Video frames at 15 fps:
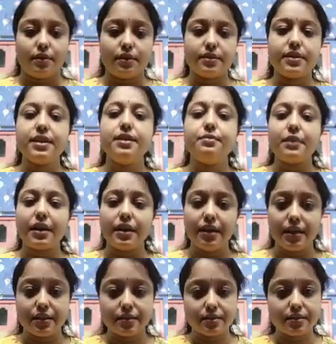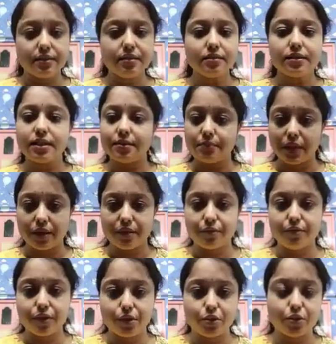see my lesson, see my
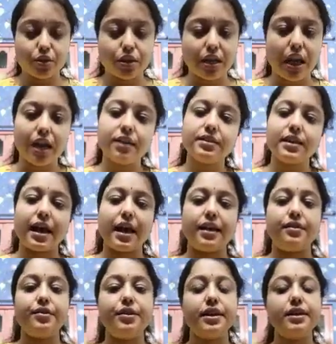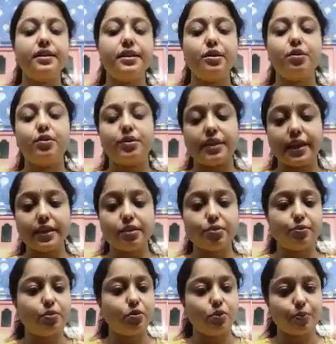video class and read your
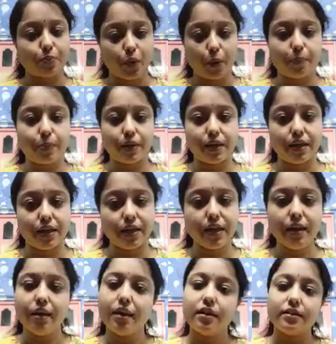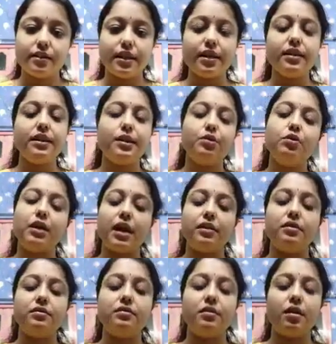textbook properly. Then you
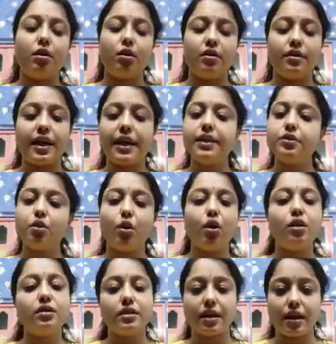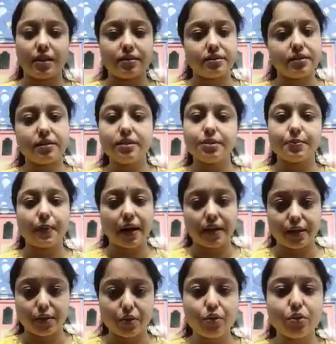can write all the answers by
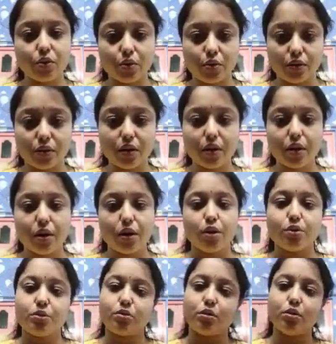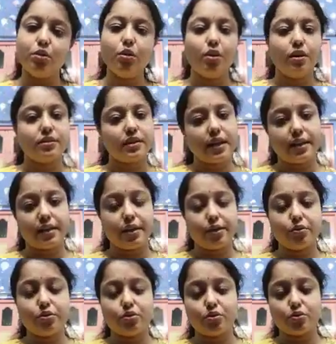your own. So thank
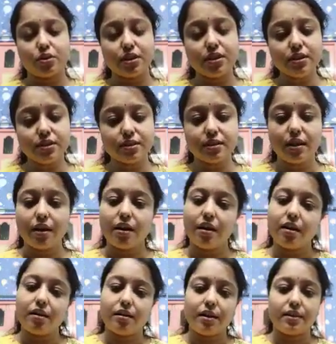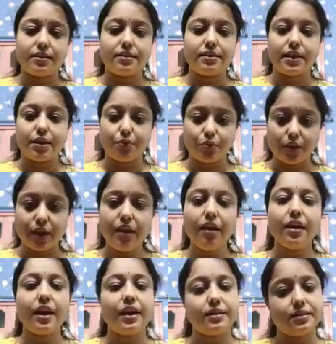you students. Stay well
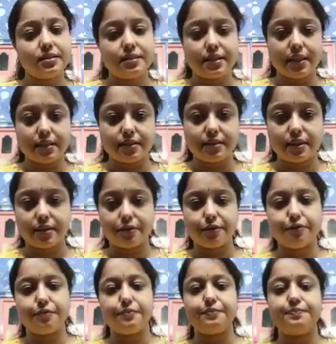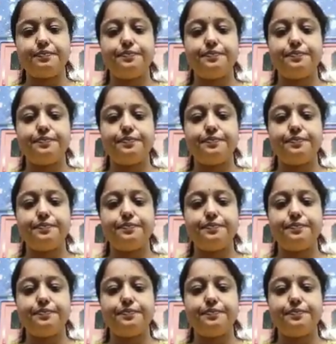and stay safe.